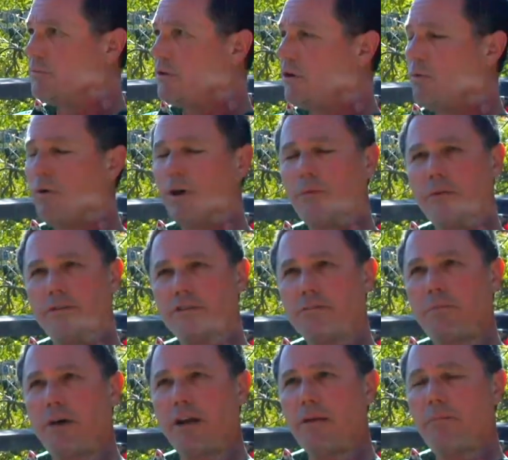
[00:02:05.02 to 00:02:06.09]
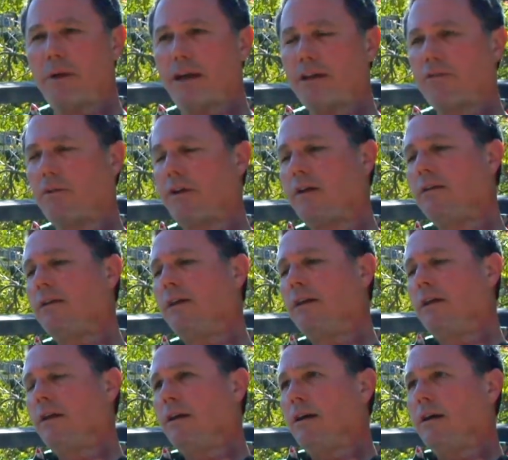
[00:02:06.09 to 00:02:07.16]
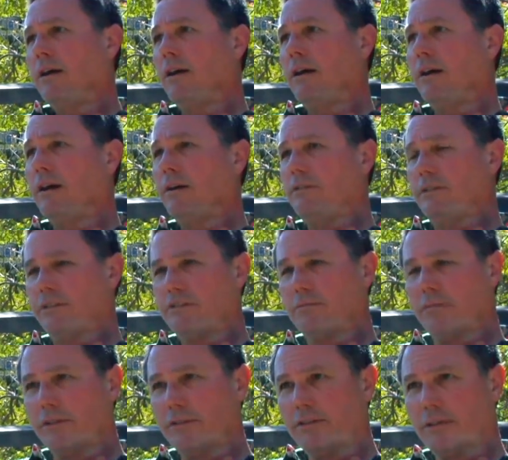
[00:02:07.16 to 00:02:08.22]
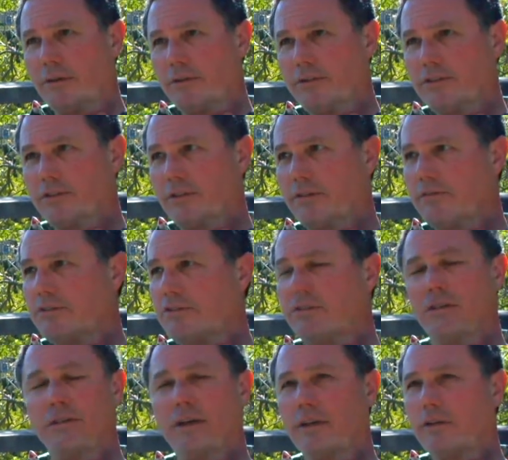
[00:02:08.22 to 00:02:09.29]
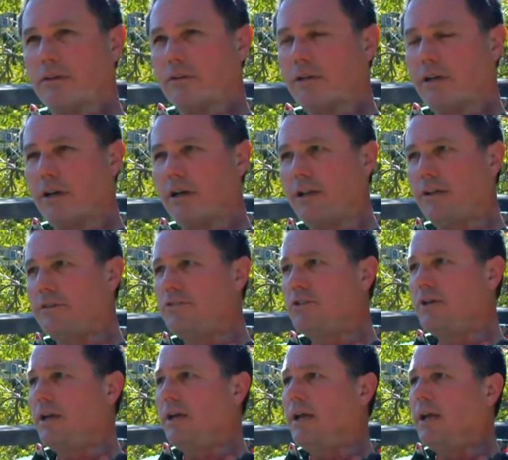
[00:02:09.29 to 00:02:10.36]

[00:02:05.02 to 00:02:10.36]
from nowhere with a spotty background, did his military service, did not go to college,